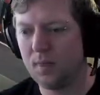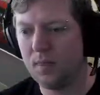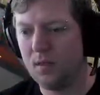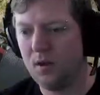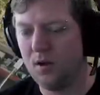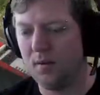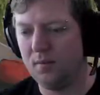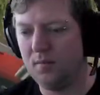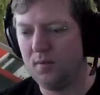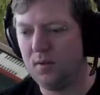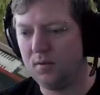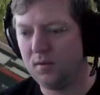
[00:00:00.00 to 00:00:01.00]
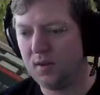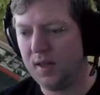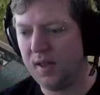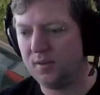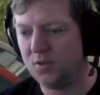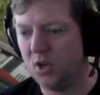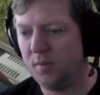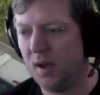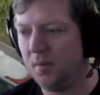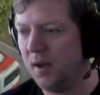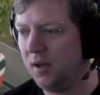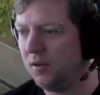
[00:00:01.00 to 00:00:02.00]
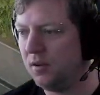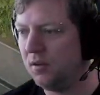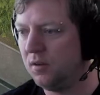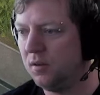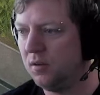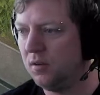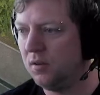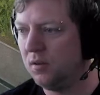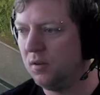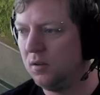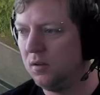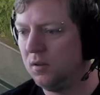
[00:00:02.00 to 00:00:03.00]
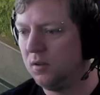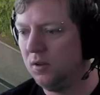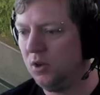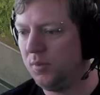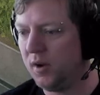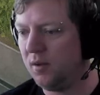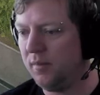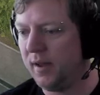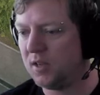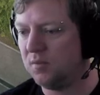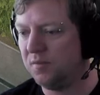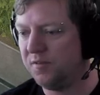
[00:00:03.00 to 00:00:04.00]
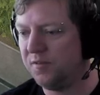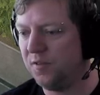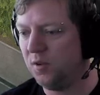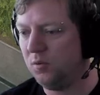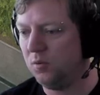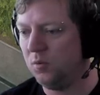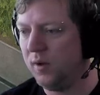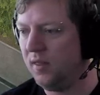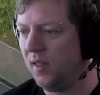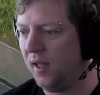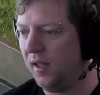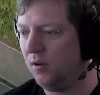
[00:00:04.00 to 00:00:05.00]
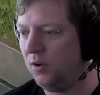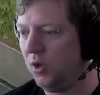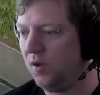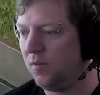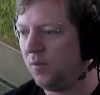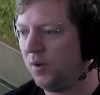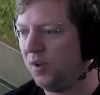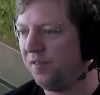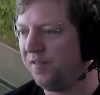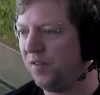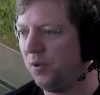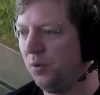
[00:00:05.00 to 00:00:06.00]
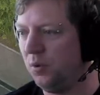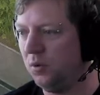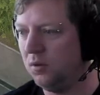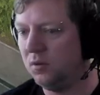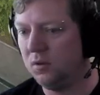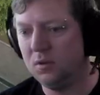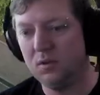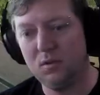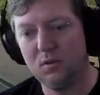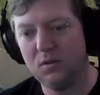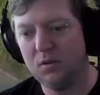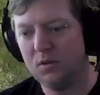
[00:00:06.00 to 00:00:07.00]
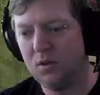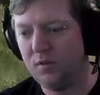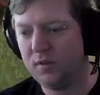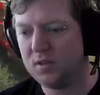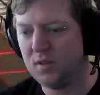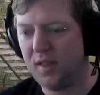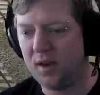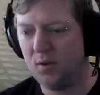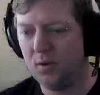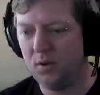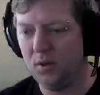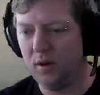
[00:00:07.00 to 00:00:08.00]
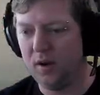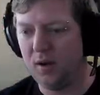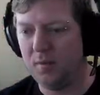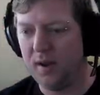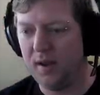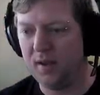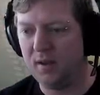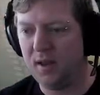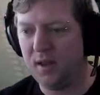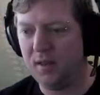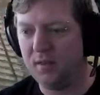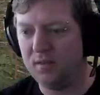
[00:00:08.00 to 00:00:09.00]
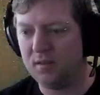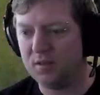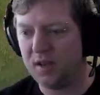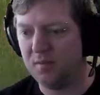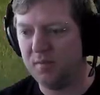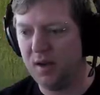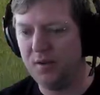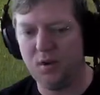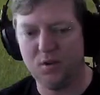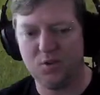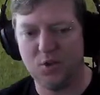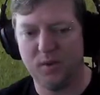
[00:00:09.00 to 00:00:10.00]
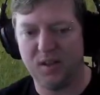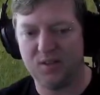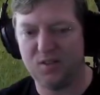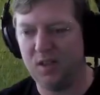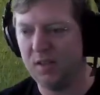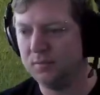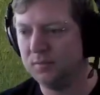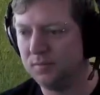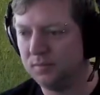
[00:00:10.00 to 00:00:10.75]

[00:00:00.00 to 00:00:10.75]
Alright, get out of turbo mode. You're bringing back some fuel. When the hell do you ever bring fuel? Obviously that oil line I made, the second boat on's doing its thing.